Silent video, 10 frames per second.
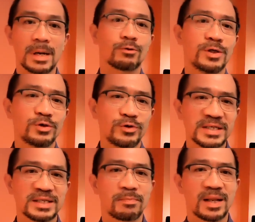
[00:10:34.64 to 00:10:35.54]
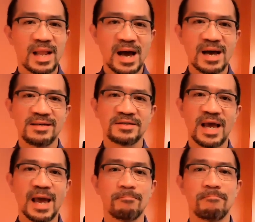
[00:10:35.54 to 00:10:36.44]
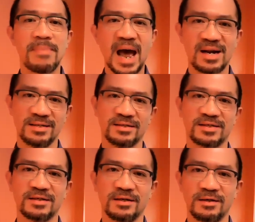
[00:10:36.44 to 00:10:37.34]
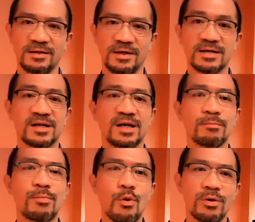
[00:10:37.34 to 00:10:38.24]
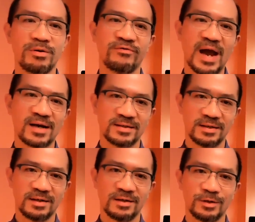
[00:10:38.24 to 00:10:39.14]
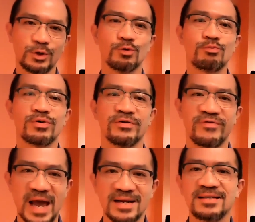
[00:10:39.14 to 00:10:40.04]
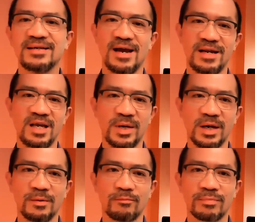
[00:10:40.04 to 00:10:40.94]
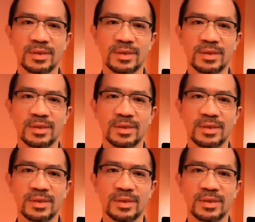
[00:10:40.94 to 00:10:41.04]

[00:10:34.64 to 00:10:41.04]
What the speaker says: Micronutrient supplies and balance is an important factor to prevent anemia,